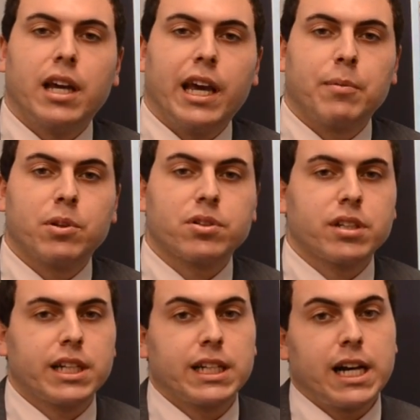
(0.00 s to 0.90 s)
and we
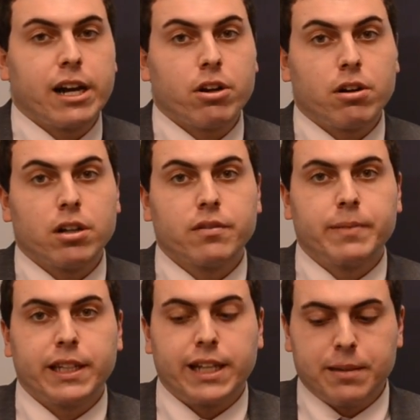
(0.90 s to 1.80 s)
also get an IRR of
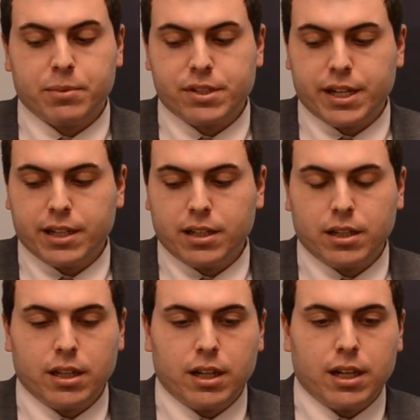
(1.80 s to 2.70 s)
about
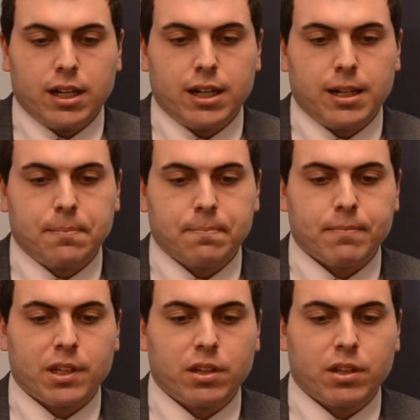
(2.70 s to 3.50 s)
9%.